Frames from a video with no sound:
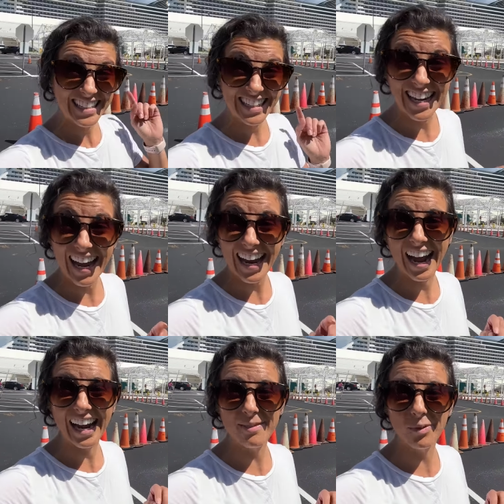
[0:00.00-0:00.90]
Today,
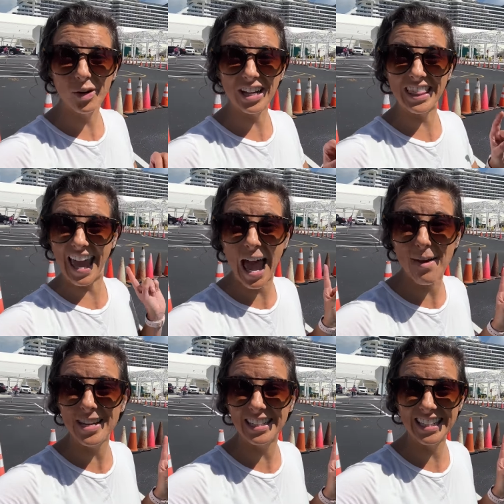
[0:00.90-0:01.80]
I am boarding the
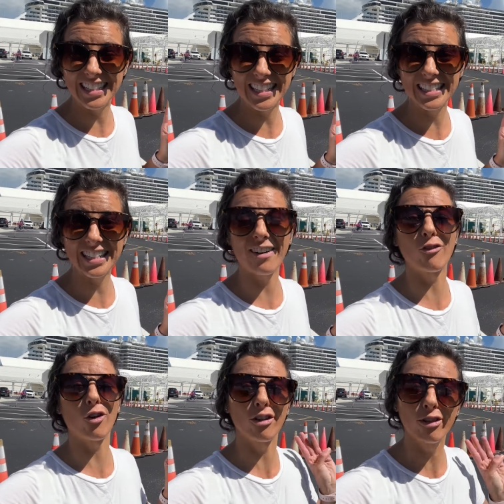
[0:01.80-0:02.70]
MSC Seaside
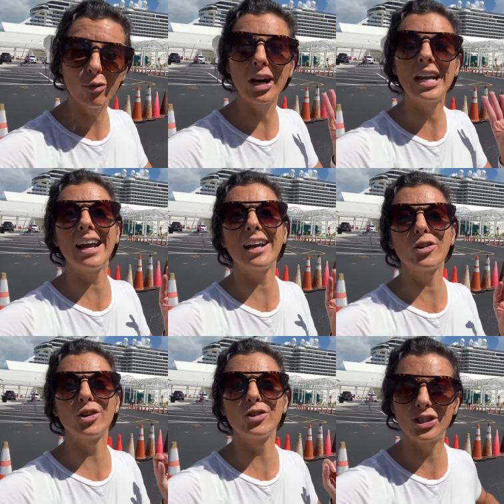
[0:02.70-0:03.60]
for a three-day
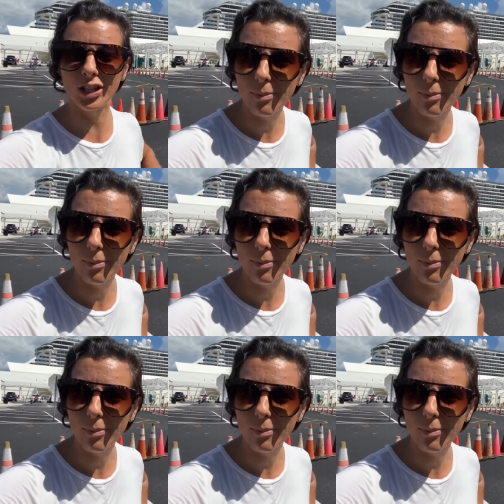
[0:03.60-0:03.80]
cruise to the